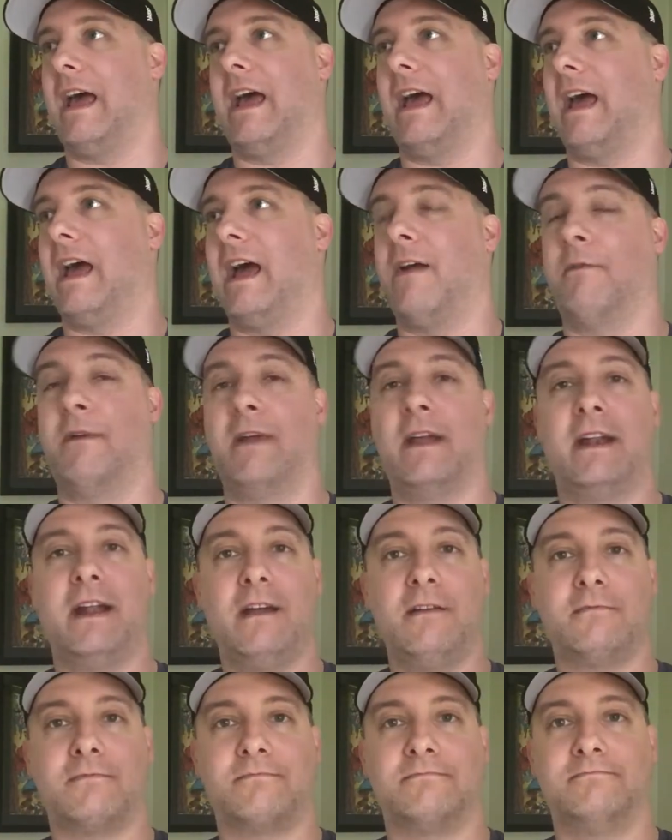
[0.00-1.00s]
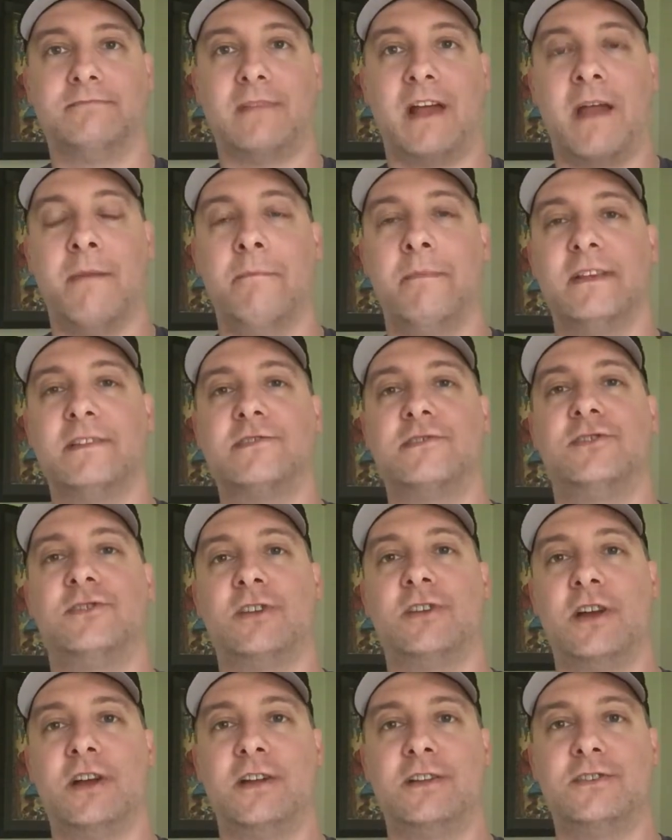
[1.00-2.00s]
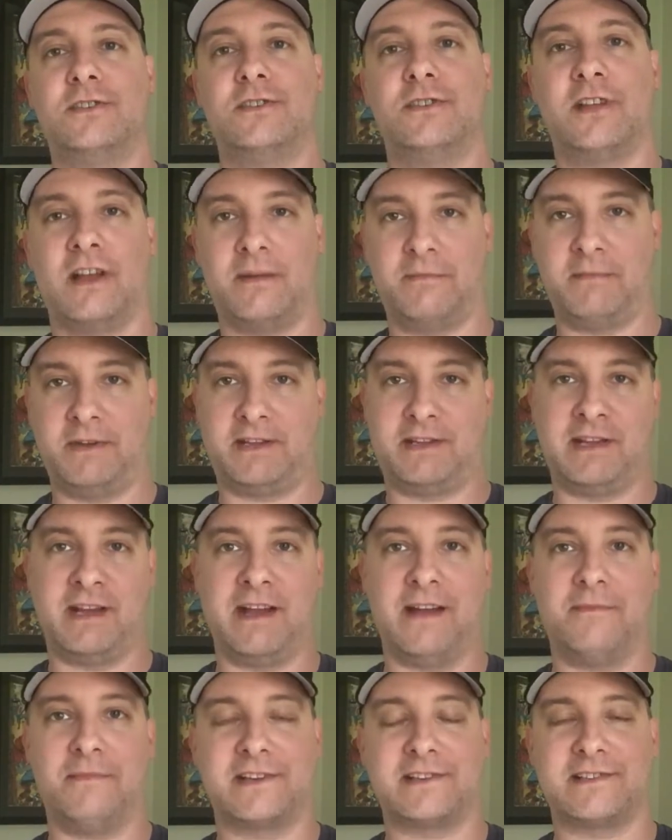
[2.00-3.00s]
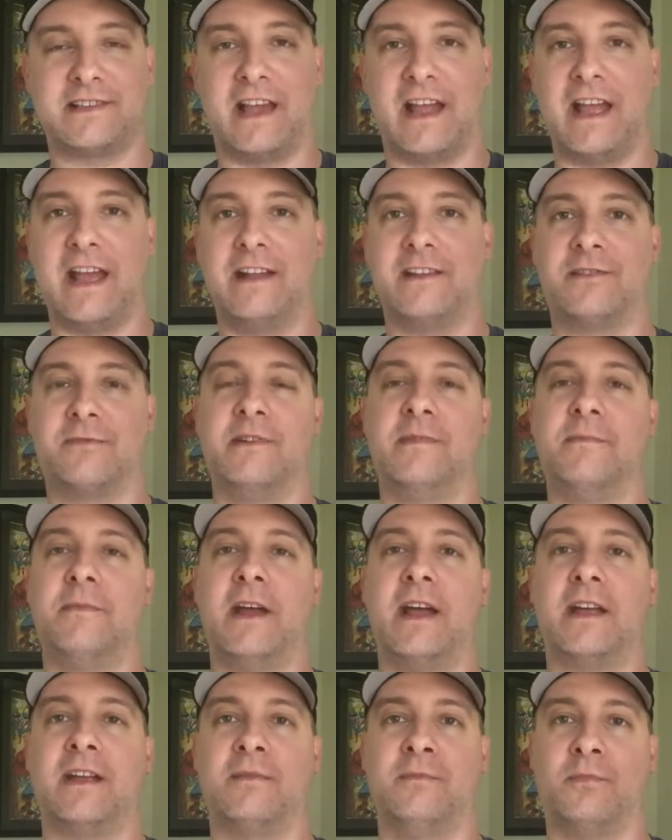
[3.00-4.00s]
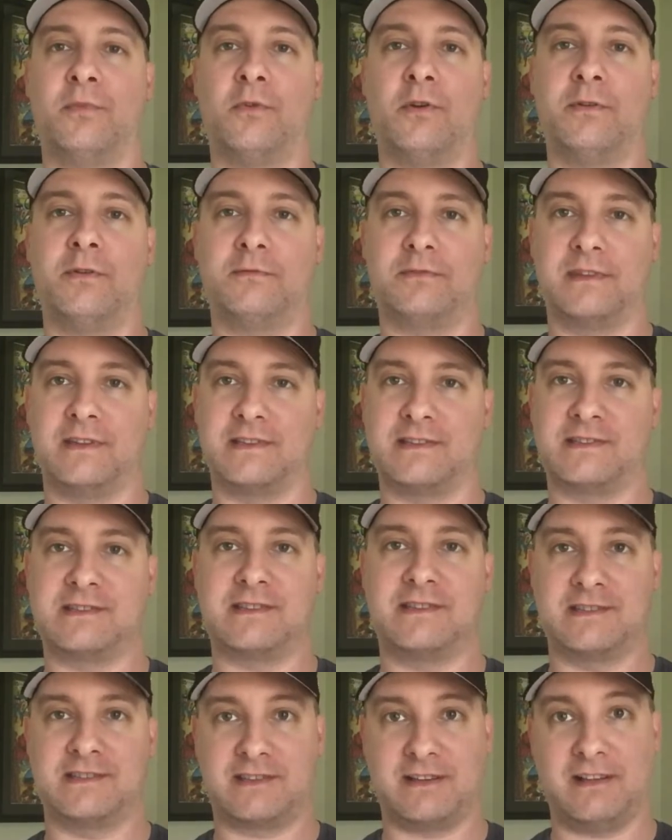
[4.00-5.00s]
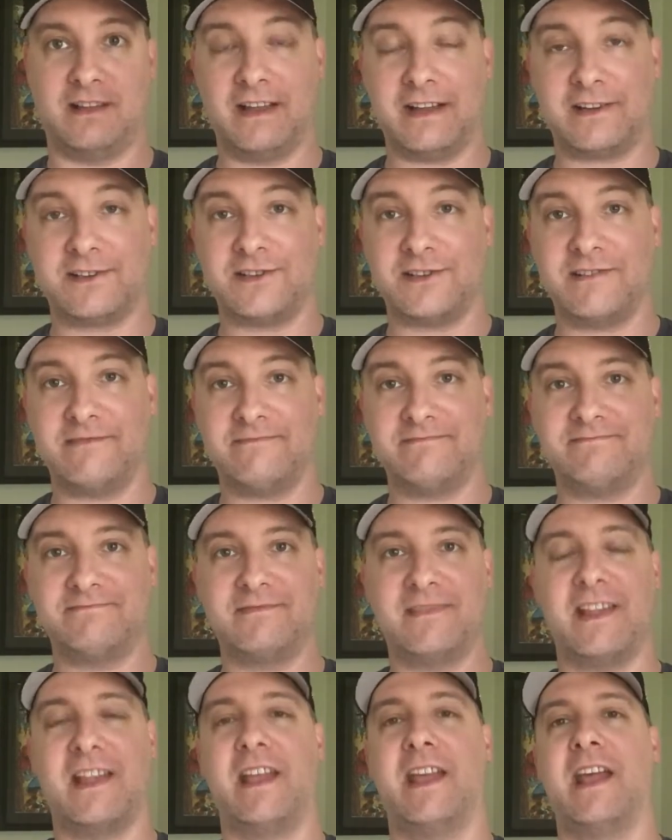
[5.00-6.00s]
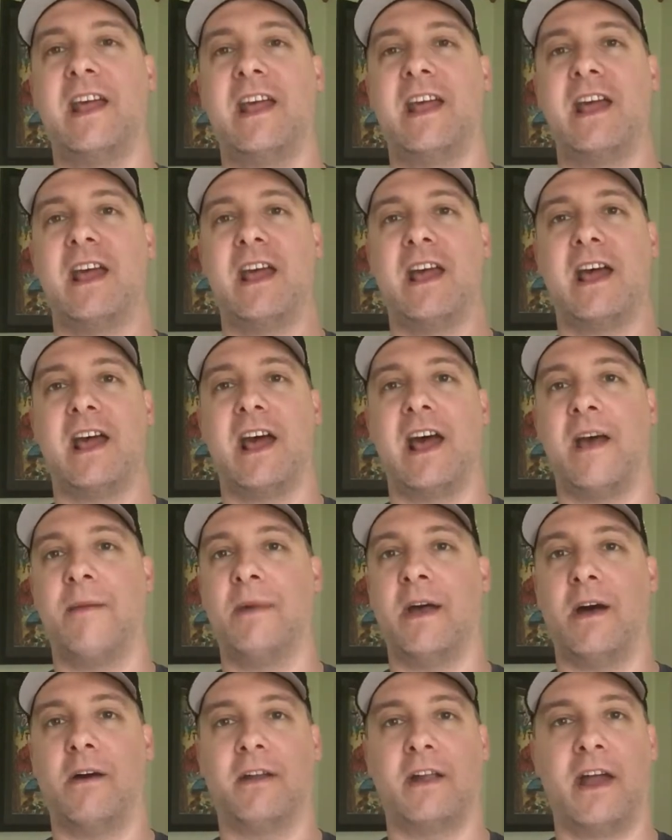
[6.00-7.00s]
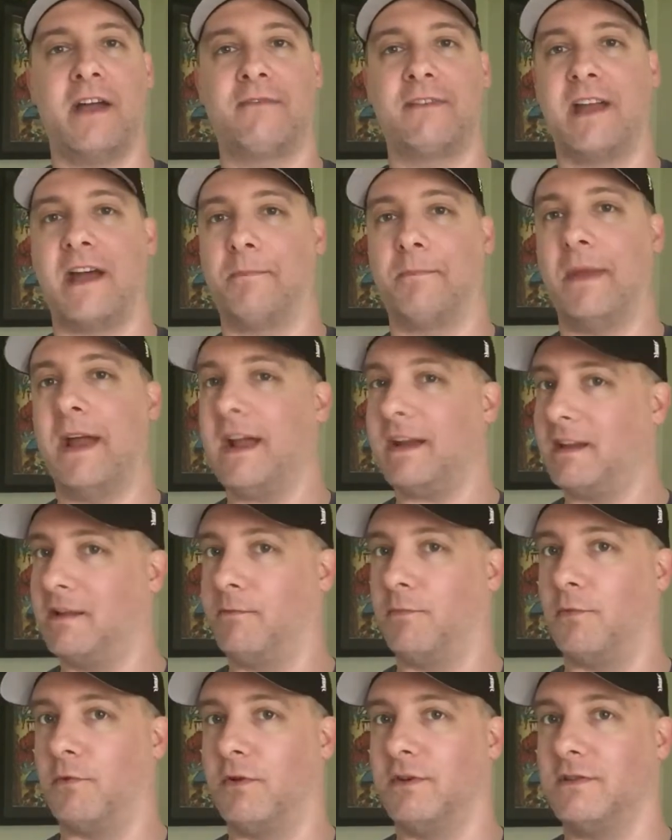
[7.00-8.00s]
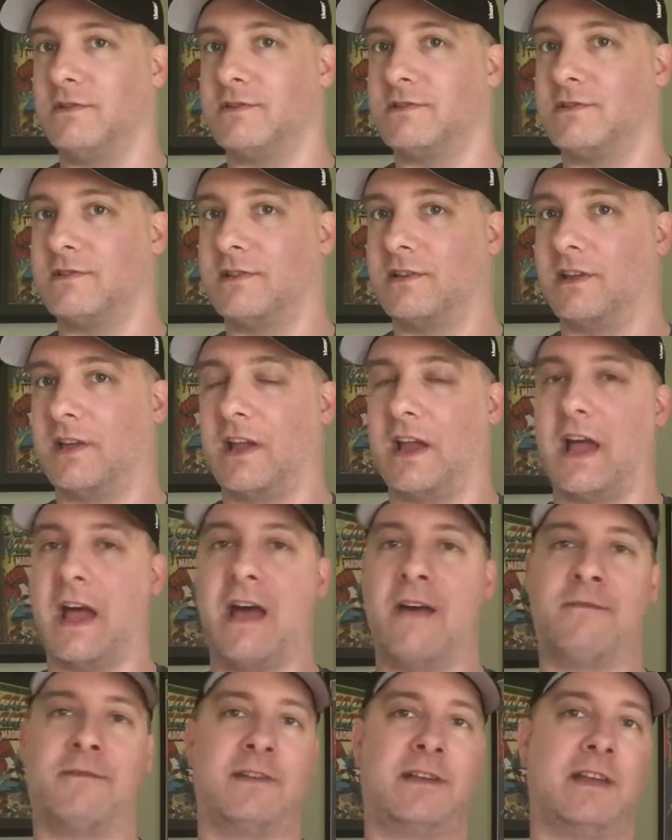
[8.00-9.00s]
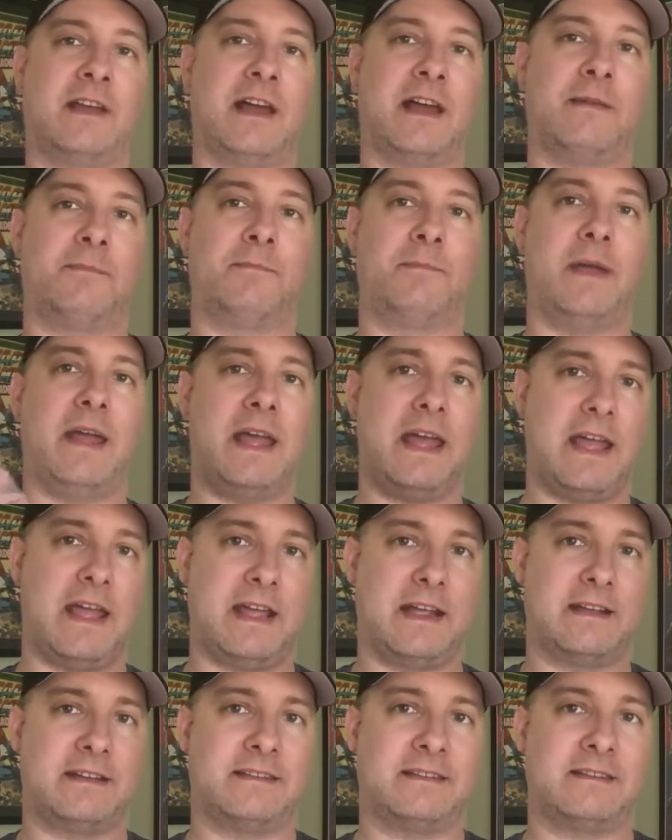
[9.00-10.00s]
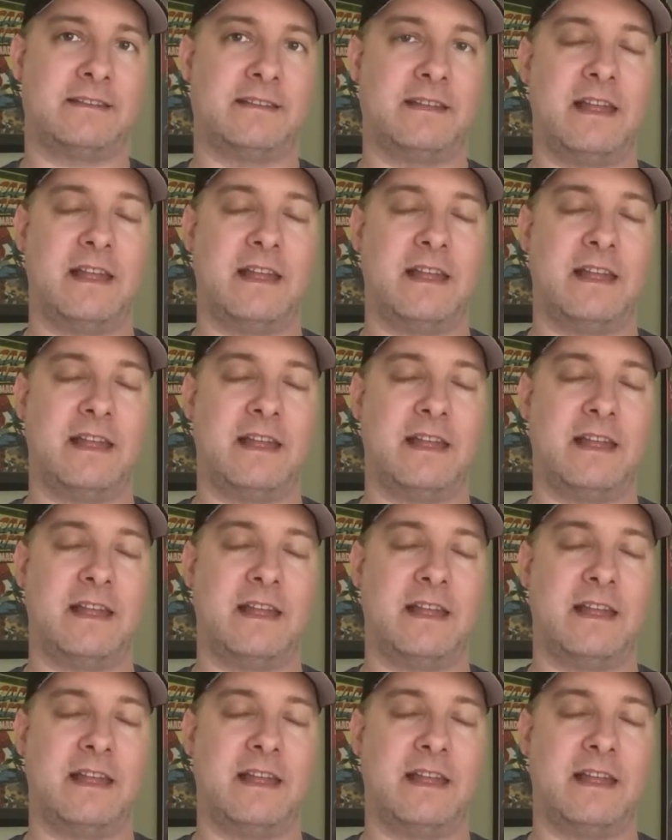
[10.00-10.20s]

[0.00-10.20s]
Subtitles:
I ran out. I misjudged how many comics I had to rebag and board with this collection. I'm out. I've got backing boards. I've got bags.